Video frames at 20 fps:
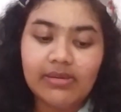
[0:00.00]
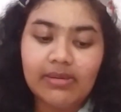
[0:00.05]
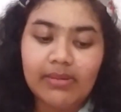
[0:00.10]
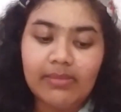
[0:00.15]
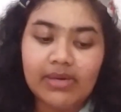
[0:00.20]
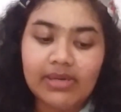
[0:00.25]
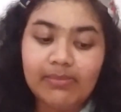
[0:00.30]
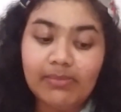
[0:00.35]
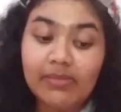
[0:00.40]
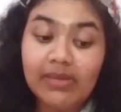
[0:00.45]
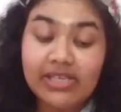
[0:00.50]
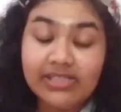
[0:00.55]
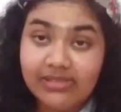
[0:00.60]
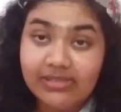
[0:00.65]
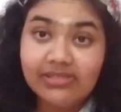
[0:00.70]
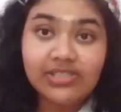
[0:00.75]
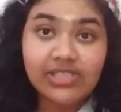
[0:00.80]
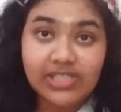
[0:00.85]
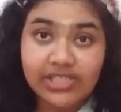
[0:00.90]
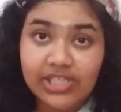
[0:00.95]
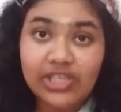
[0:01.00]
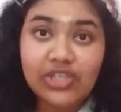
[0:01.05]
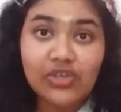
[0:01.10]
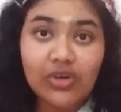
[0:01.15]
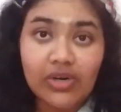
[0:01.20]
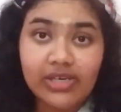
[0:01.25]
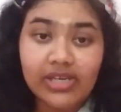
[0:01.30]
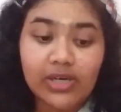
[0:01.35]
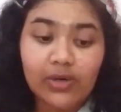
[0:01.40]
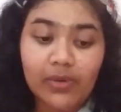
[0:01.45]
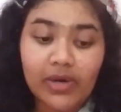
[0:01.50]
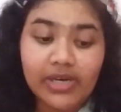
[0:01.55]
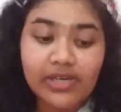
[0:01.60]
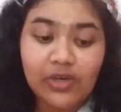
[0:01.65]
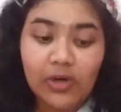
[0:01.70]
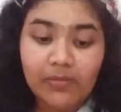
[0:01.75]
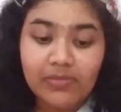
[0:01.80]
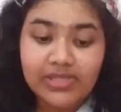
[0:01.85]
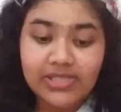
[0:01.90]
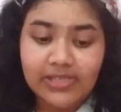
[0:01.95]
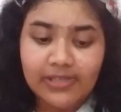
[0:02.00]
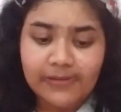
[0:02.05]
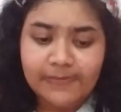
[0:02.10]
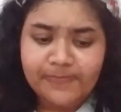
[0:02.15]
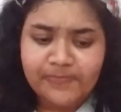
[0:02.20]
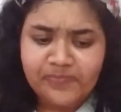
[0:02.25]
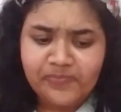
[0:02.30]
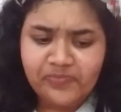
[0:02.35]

but she did not acquire domicile